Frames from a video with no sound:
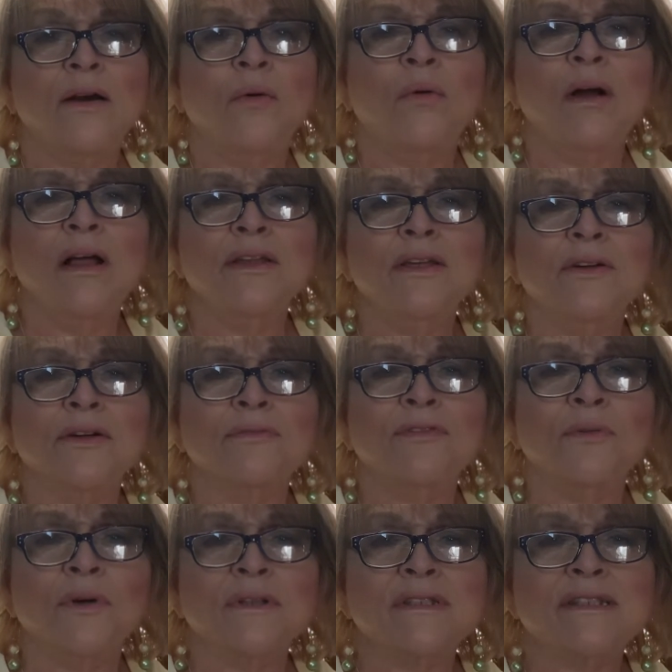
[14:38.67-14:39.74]
While you're
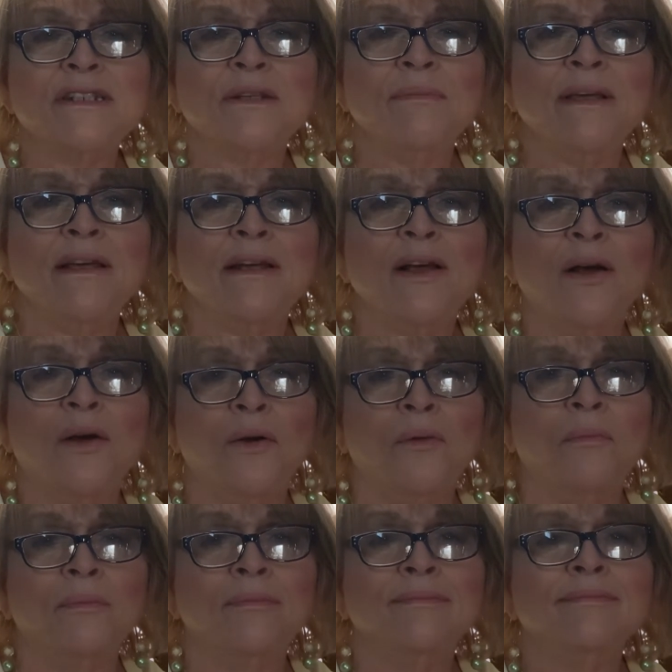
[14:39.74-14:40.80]
forced to be at
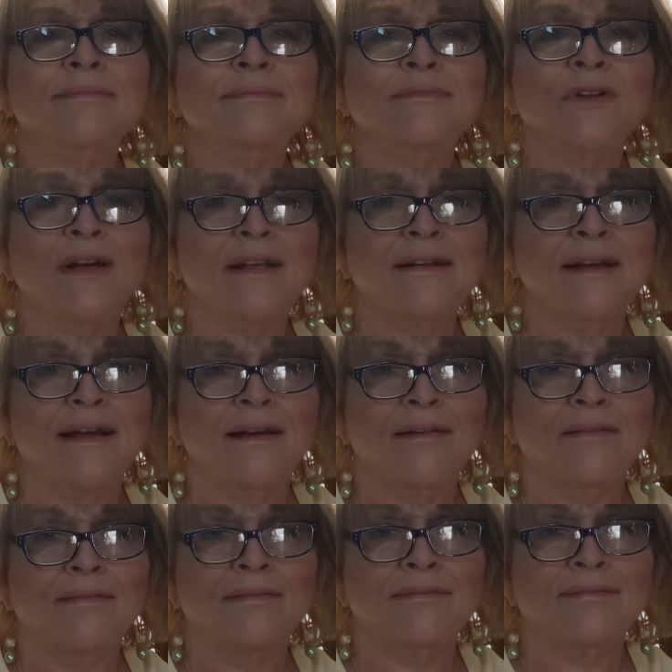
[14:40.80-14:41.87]
home right now,
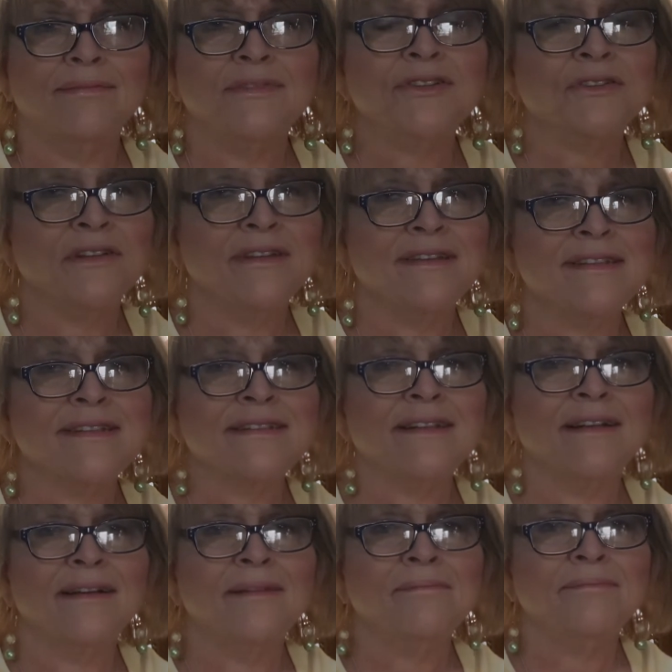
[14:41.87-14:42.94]
during this
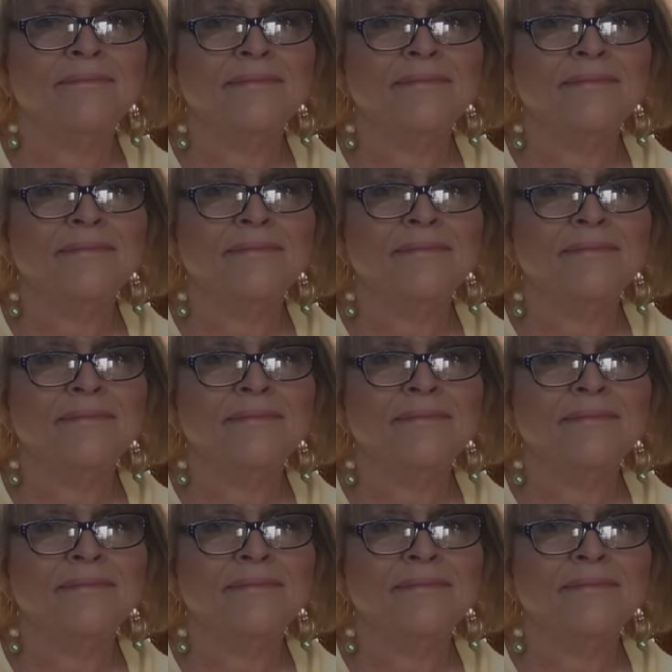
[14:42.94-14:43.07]
time.